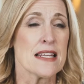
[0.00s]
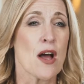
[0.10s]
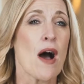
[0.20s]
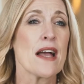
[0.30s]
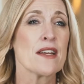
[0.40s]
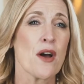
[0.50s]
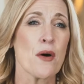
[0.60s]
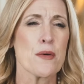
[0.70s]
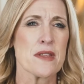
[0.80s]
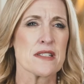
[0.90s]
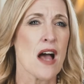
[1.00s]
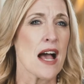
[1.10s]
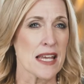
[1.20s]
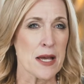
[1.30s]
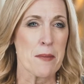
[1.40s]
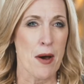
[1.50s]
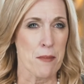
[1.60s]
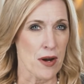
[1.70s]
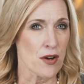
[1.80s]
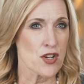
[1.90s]
Now, I know that talking
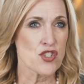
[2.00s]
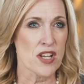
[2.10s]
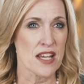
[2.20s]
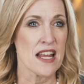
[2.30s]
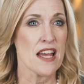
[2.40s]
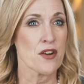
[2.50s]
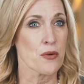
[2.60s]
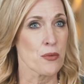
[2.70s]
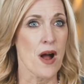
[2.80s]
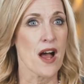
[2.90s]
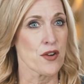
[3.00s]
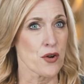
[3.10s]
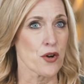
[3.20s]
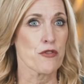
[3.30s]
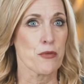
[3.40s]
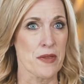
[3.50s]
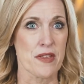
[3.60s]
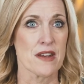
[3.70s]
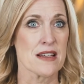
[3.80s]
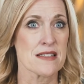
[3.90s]
about marriage can hit a raw nerve
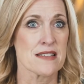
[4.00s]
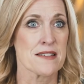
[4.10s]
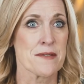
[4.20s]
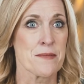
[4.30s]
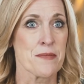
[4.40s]
within us.